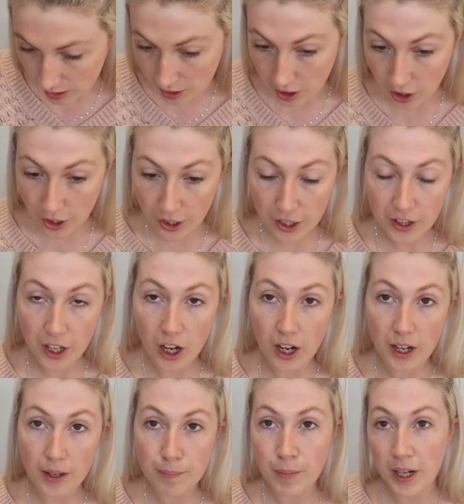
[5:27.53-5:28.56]
the look
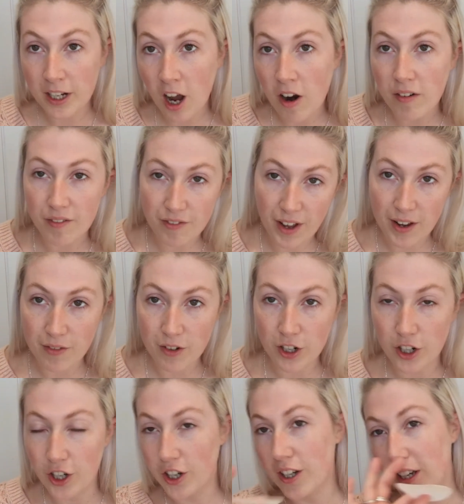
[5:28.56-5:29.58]
that my current
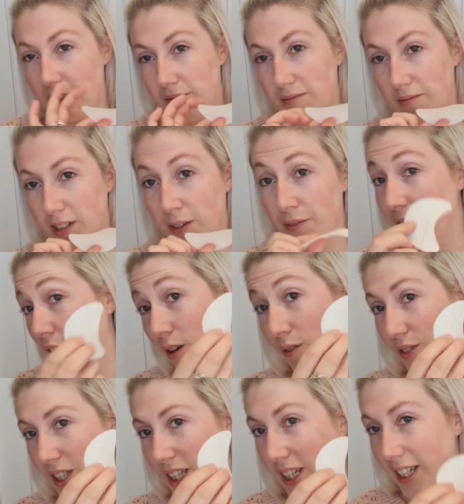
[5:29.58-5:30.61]
favourite look
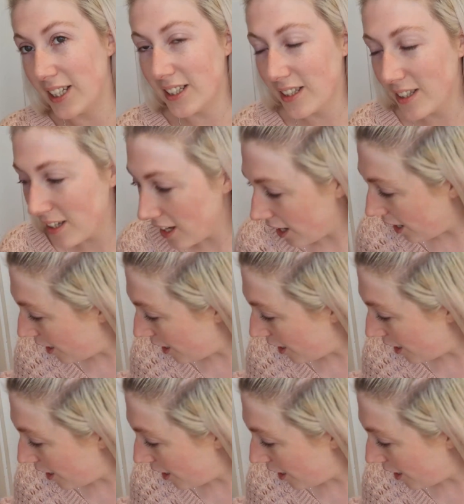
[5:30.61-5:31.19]
involves these.